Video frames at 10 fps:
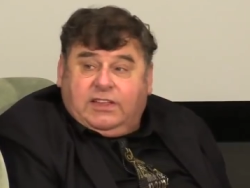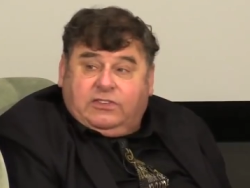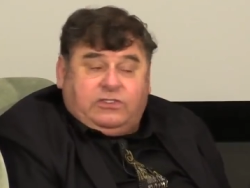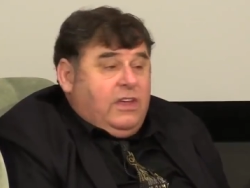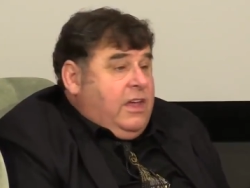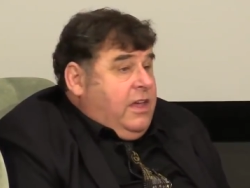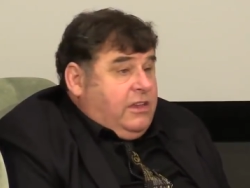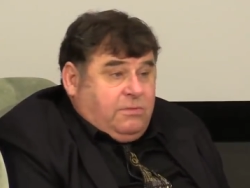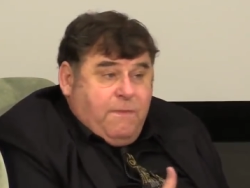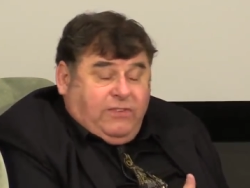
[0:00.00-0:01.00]
this.
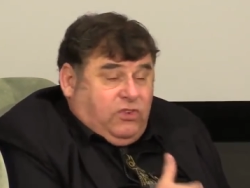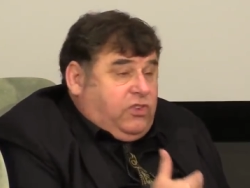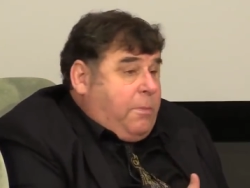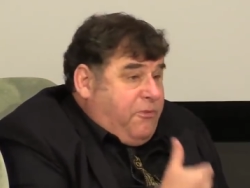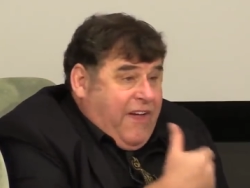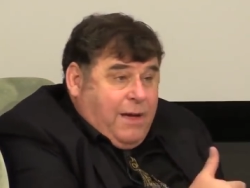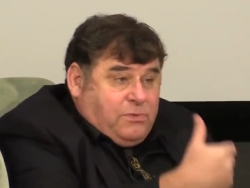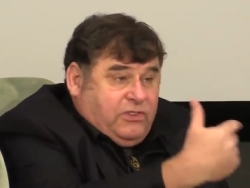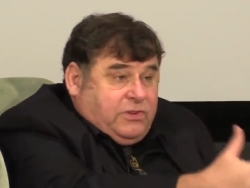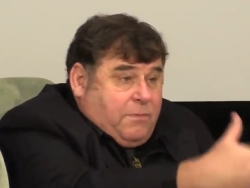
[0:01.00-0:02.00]
It messes up
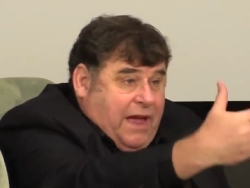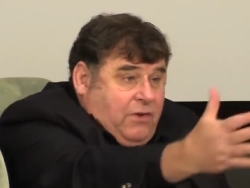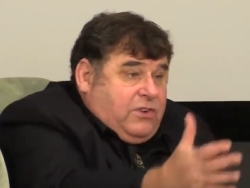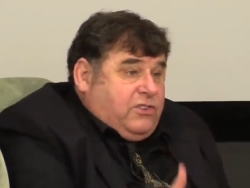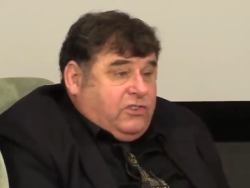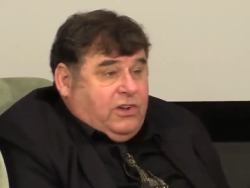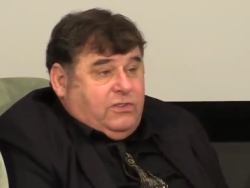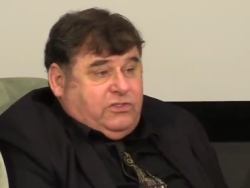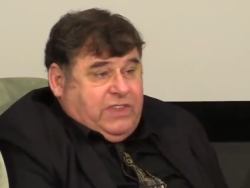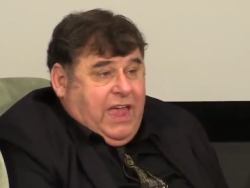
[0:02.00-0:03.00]
families and marriages, you
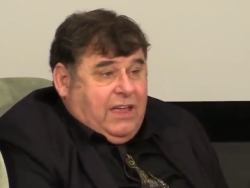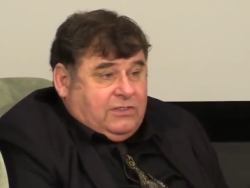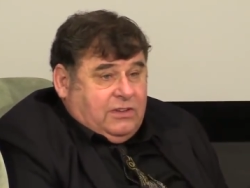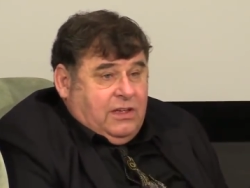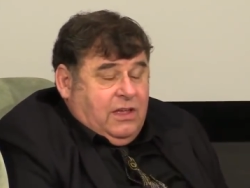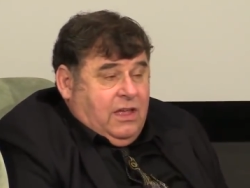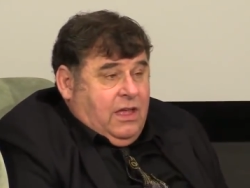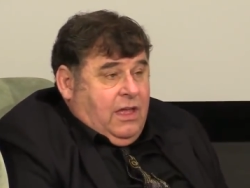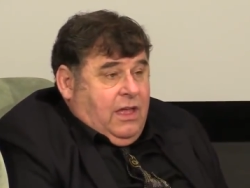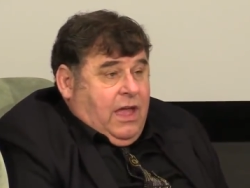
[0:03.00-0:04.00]
understand?
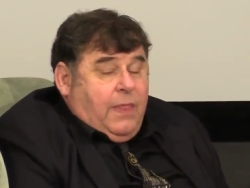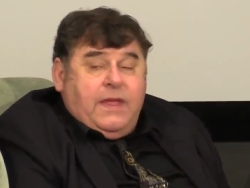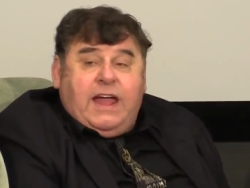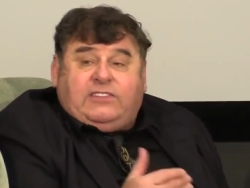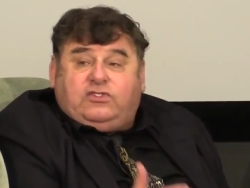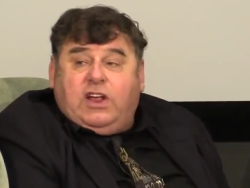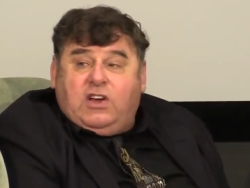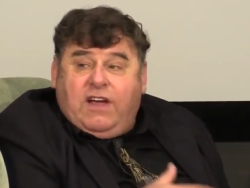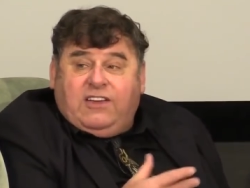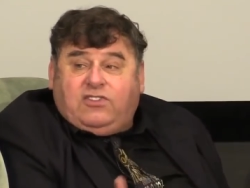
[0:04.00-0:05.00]
And the next
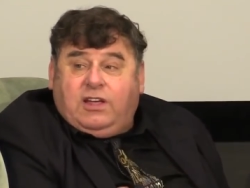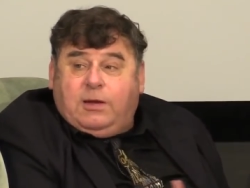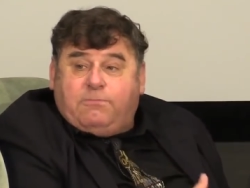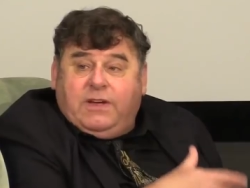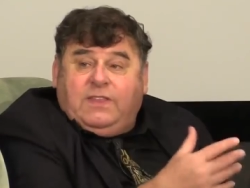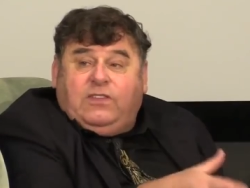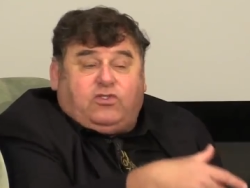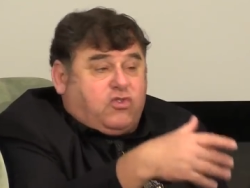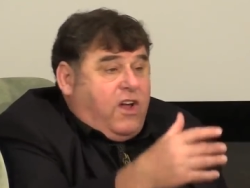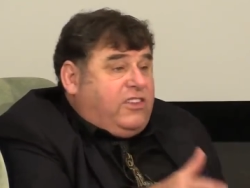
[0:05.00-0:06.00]
generation can bring
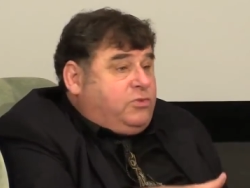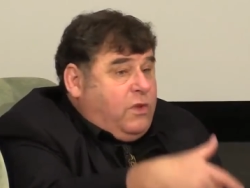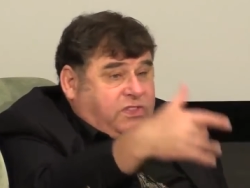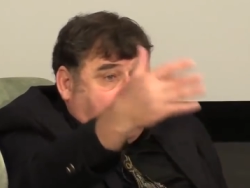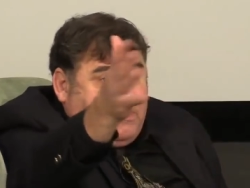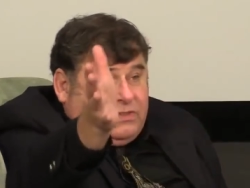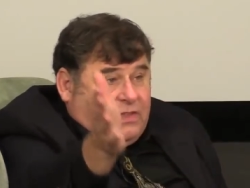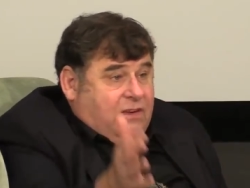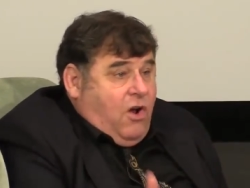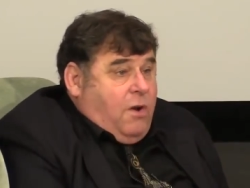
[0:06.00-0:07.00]
these traits with them into
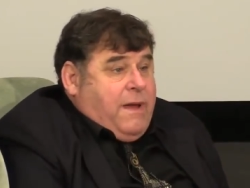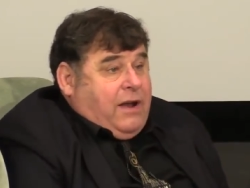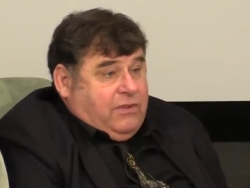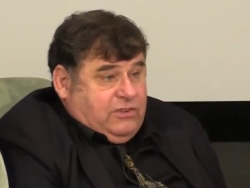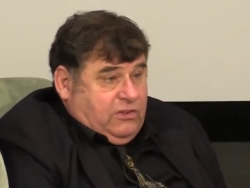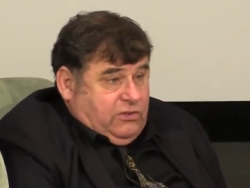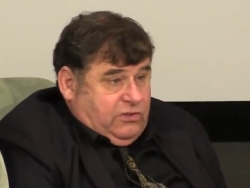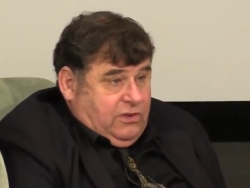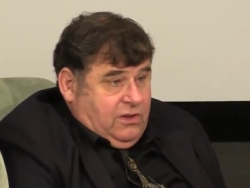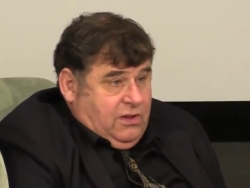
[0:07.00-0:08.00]
their own marriages.